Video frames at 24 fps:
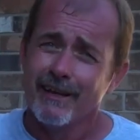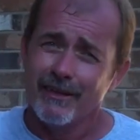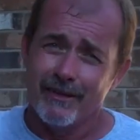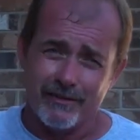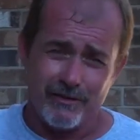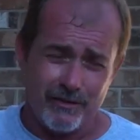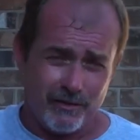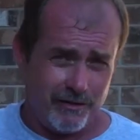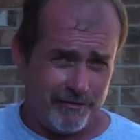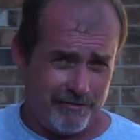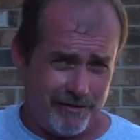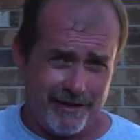
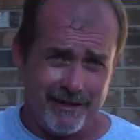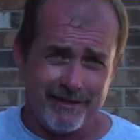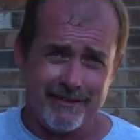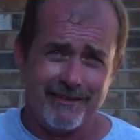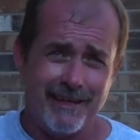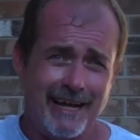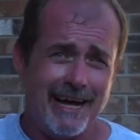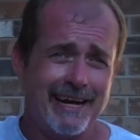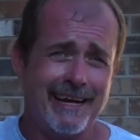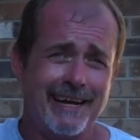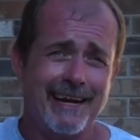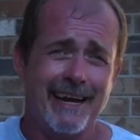So if it
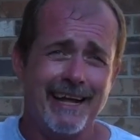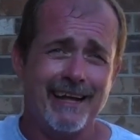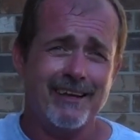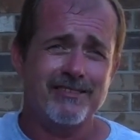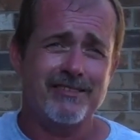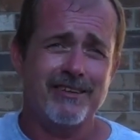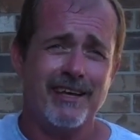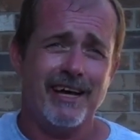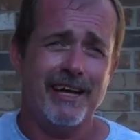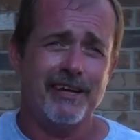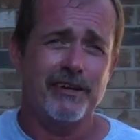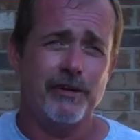is lightning
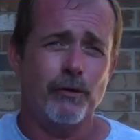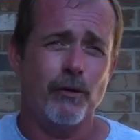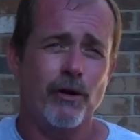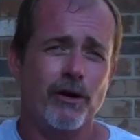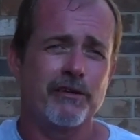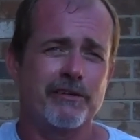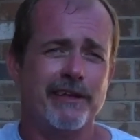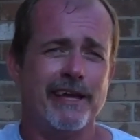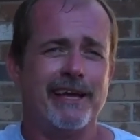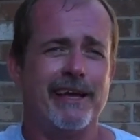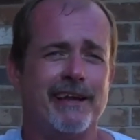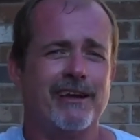outside, you
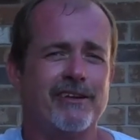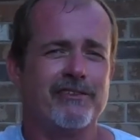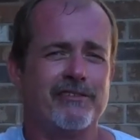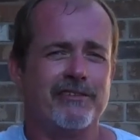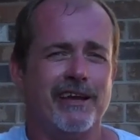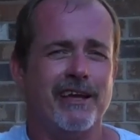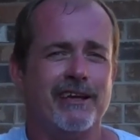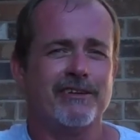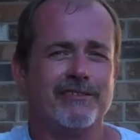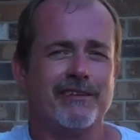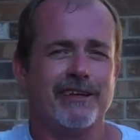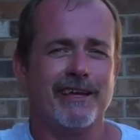are taking a
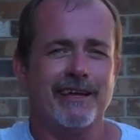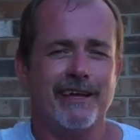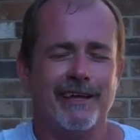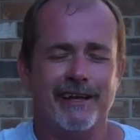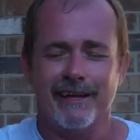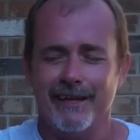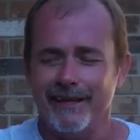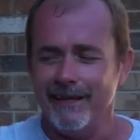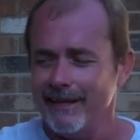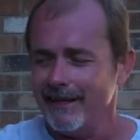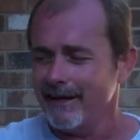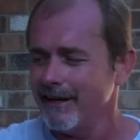chance of
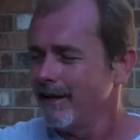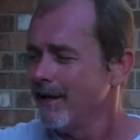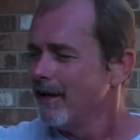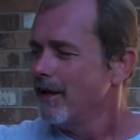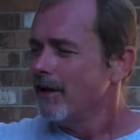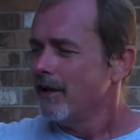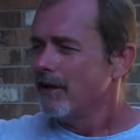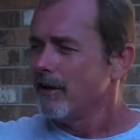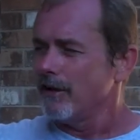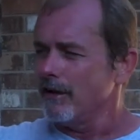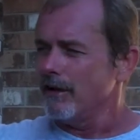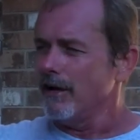getting hit.
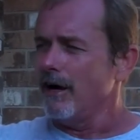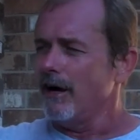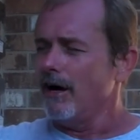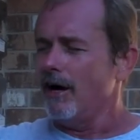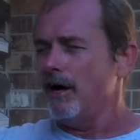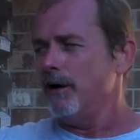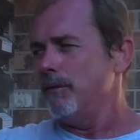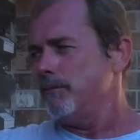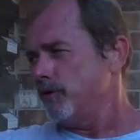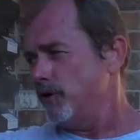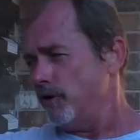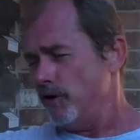
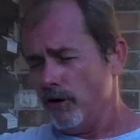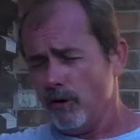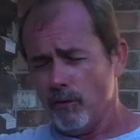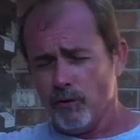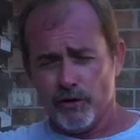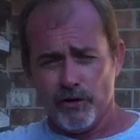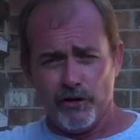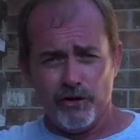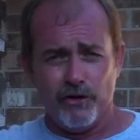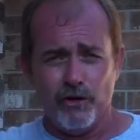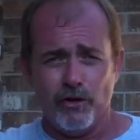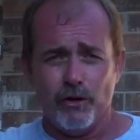You don't
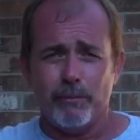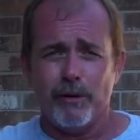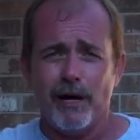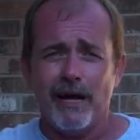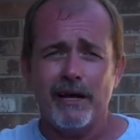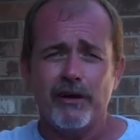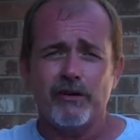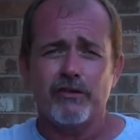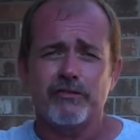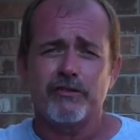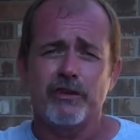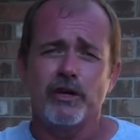want to do it
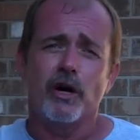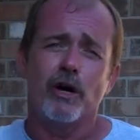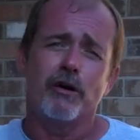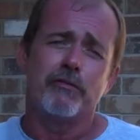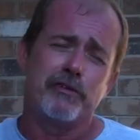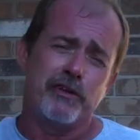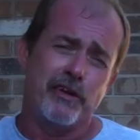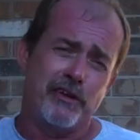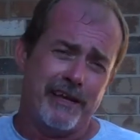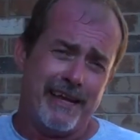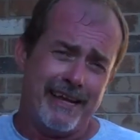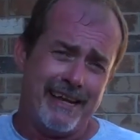by
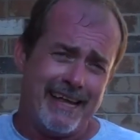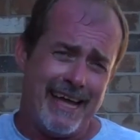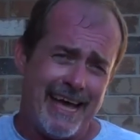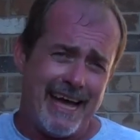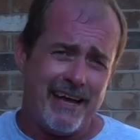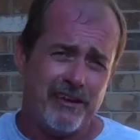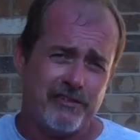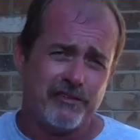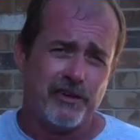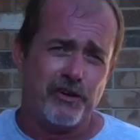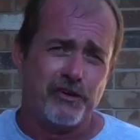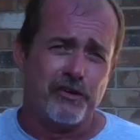yourself. You need to
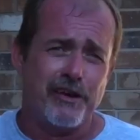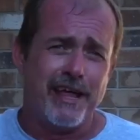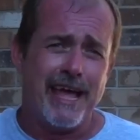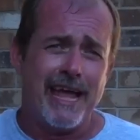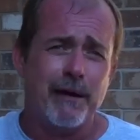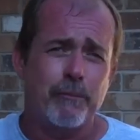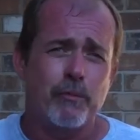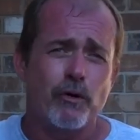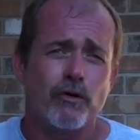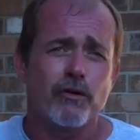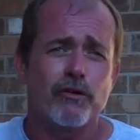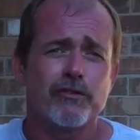ask your
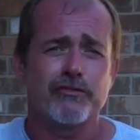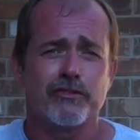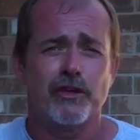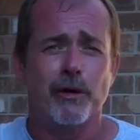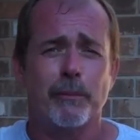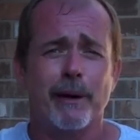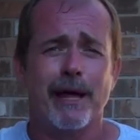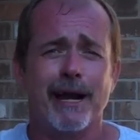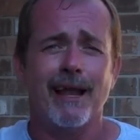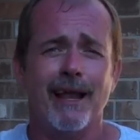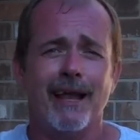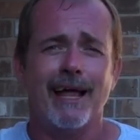neighbor or
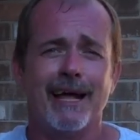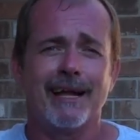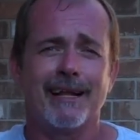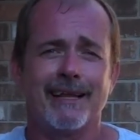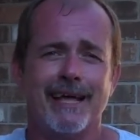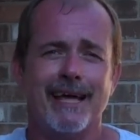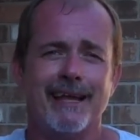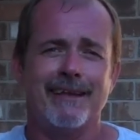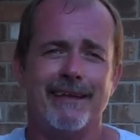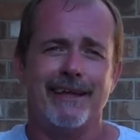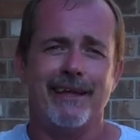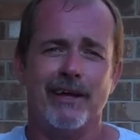somebody
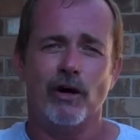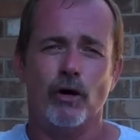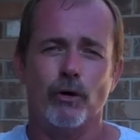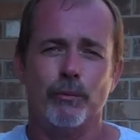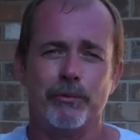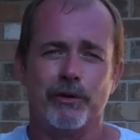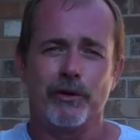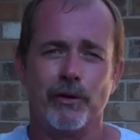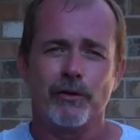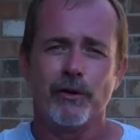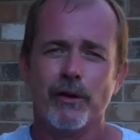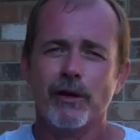like that to
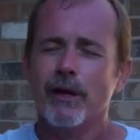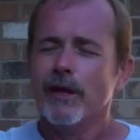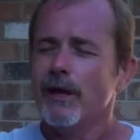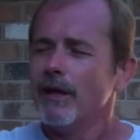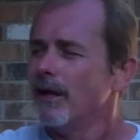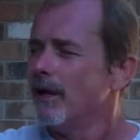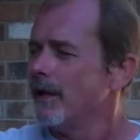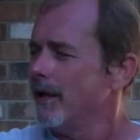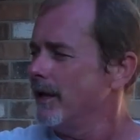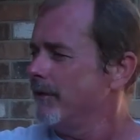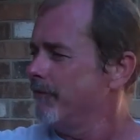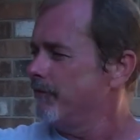help you.
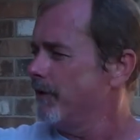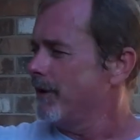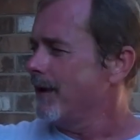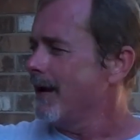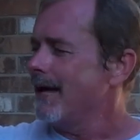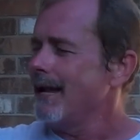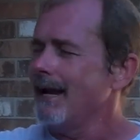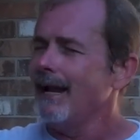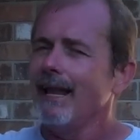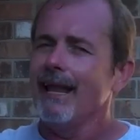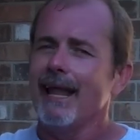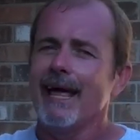If you
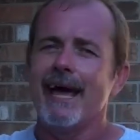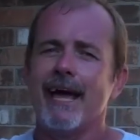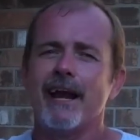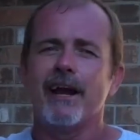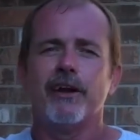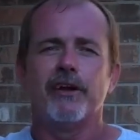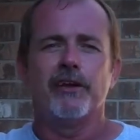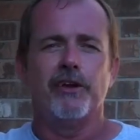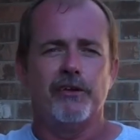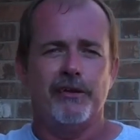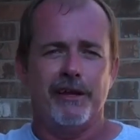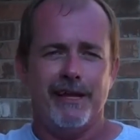got a
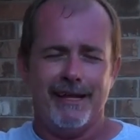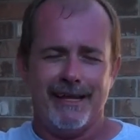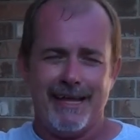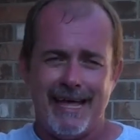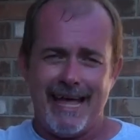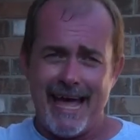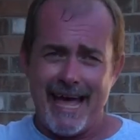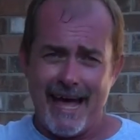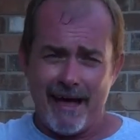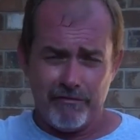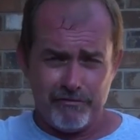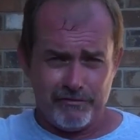ladder, you need to
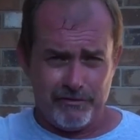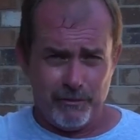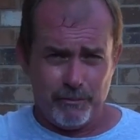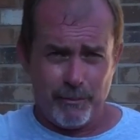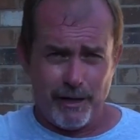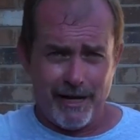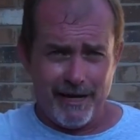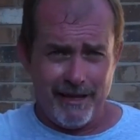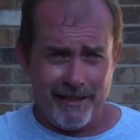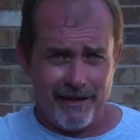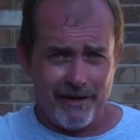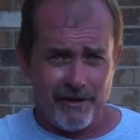have
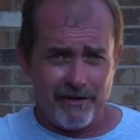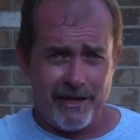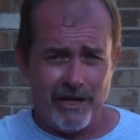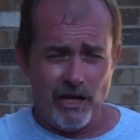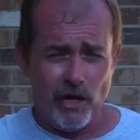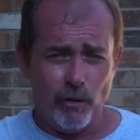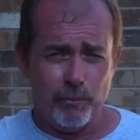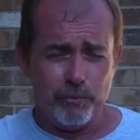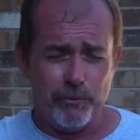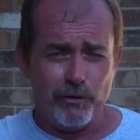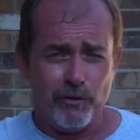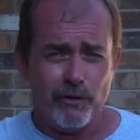somebody there to
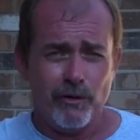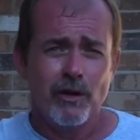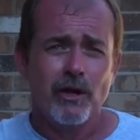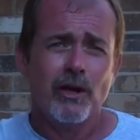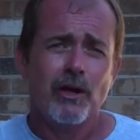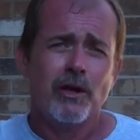help you